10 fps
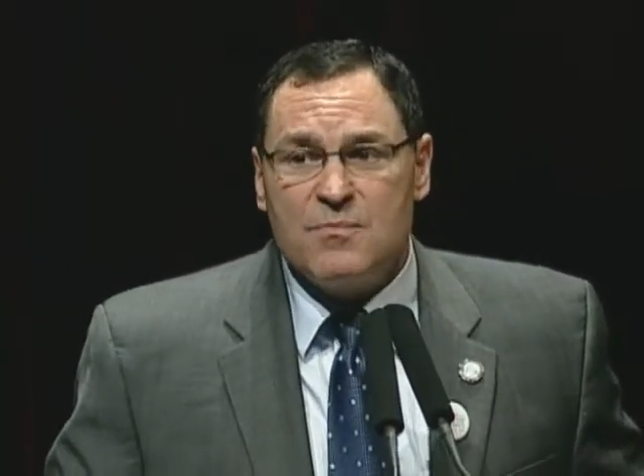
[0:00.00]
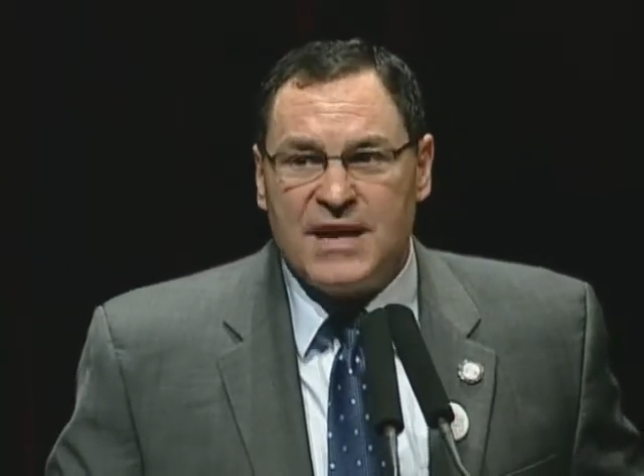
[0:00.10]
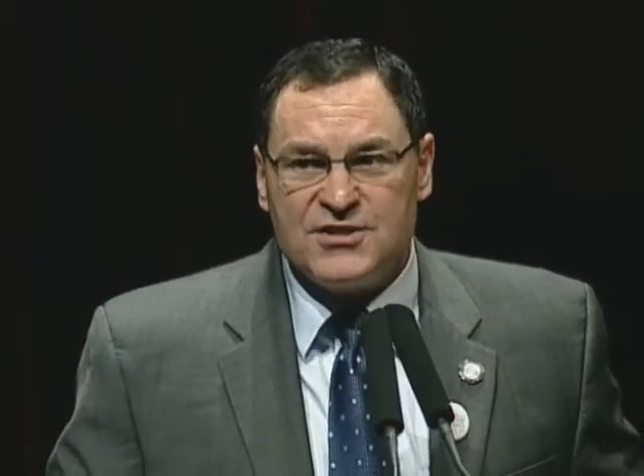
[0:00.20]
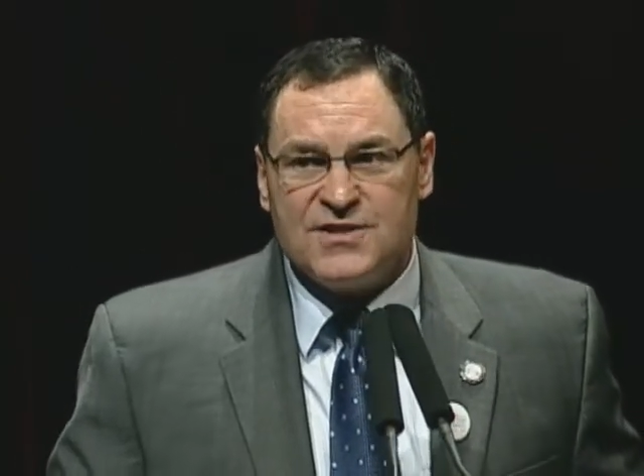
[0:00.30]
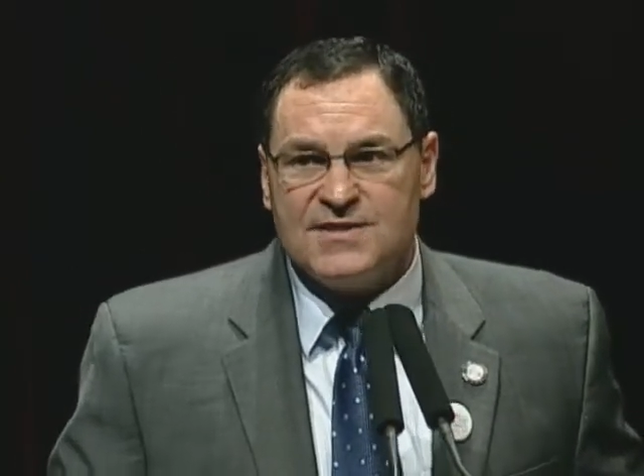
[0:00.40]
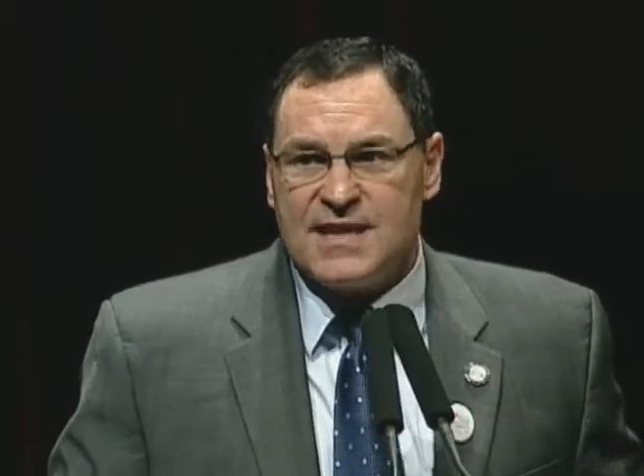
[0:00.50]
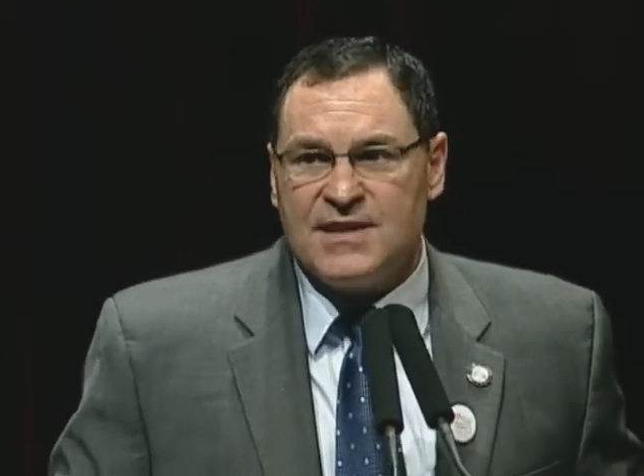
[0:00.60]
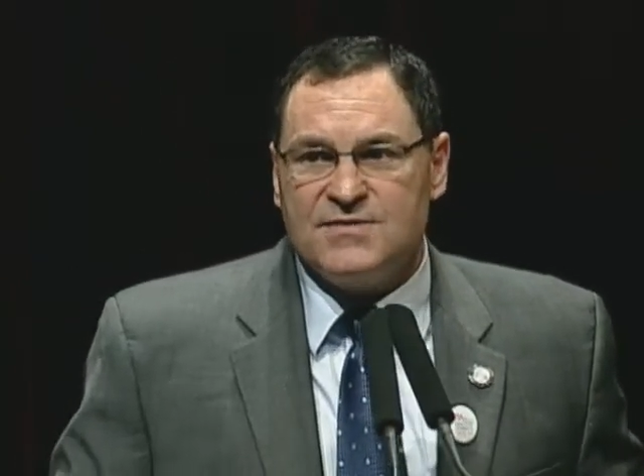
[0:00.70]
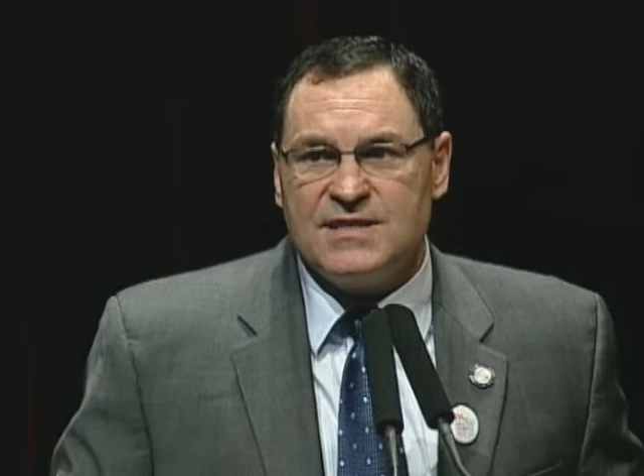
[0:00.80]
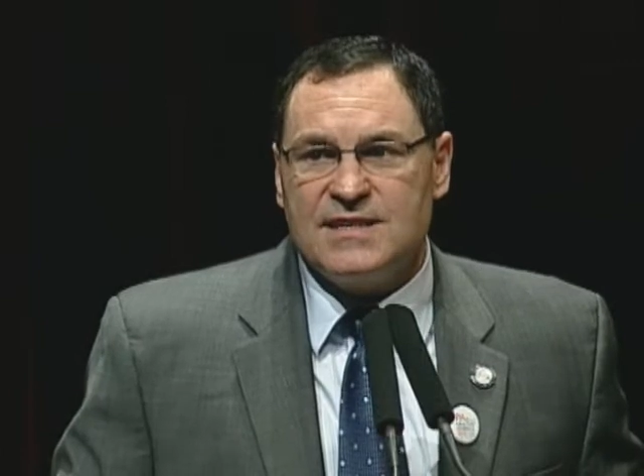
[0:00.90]
patient
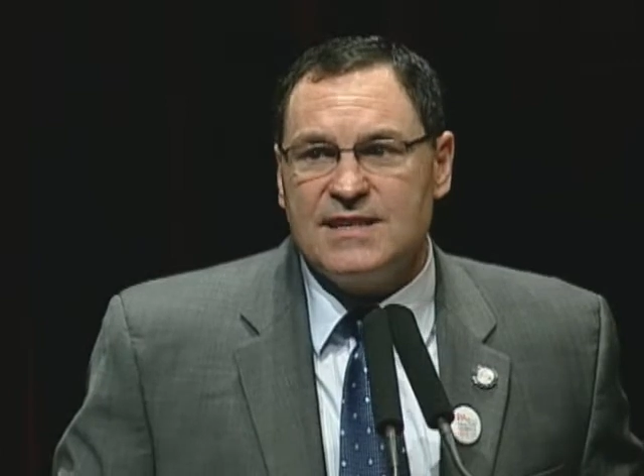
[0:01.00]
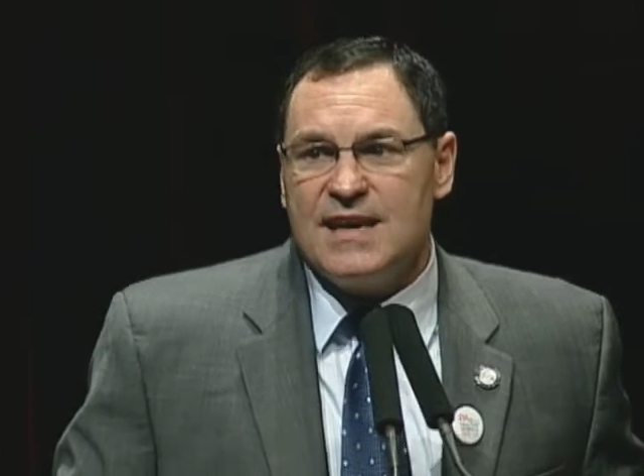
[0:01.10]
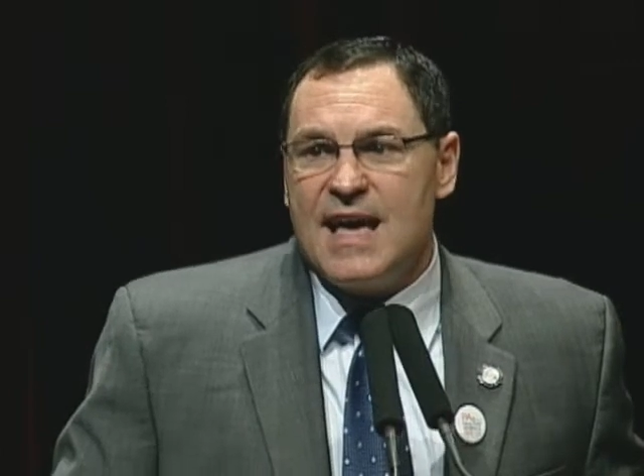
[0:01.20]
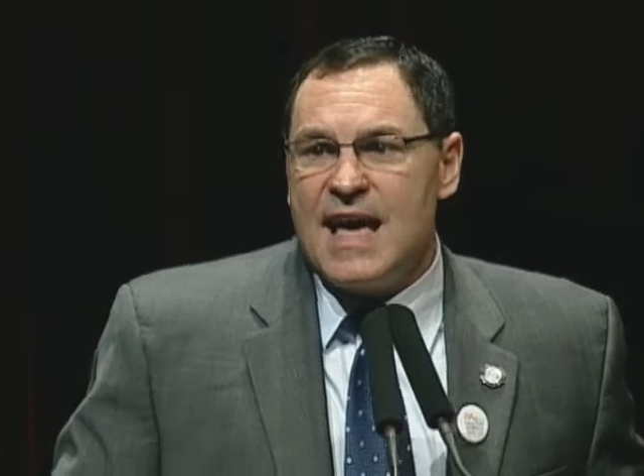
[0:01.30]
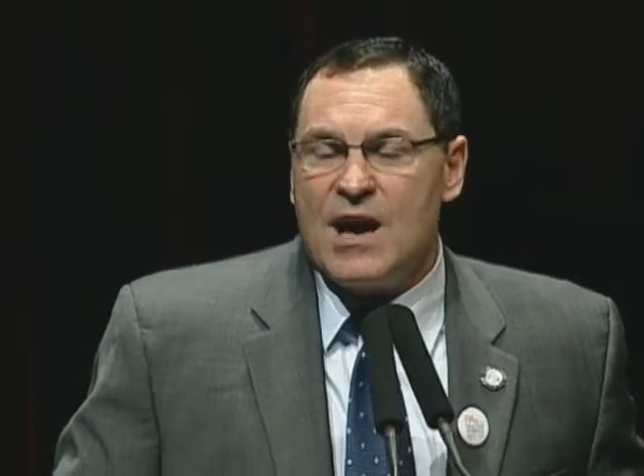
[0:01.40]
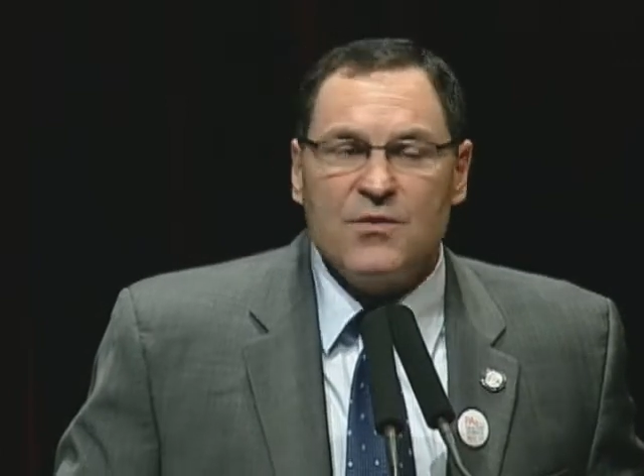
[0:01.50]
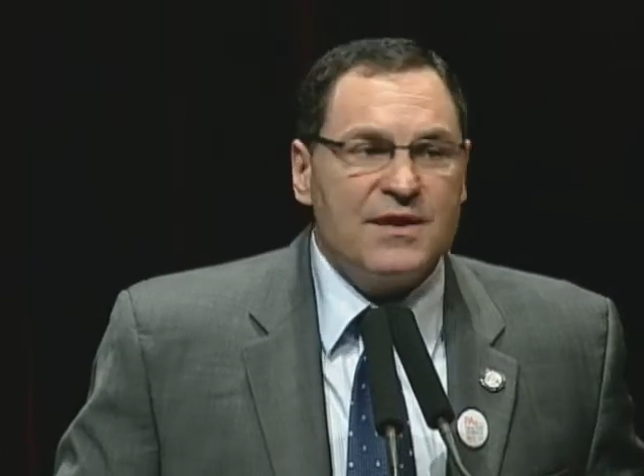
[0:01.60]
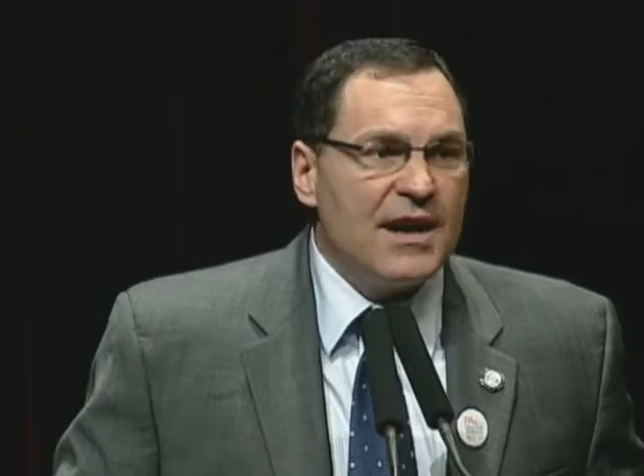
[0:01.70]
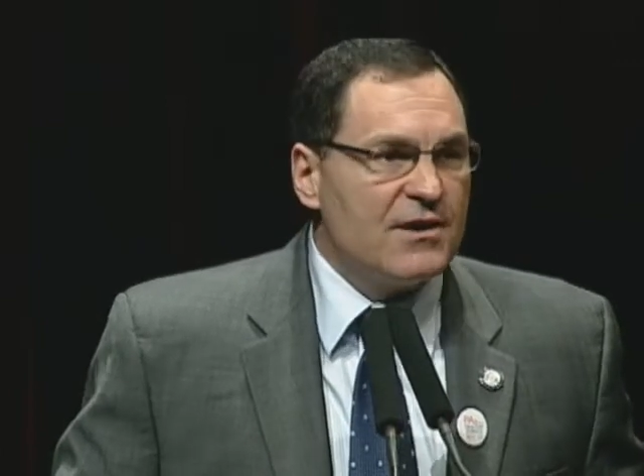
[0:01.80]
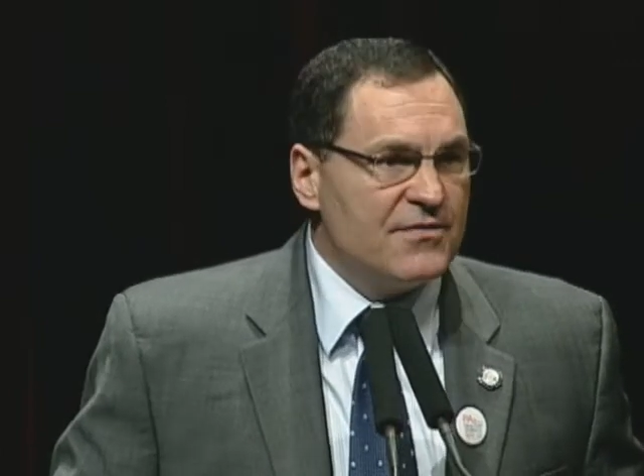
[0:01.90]
safety, healthcare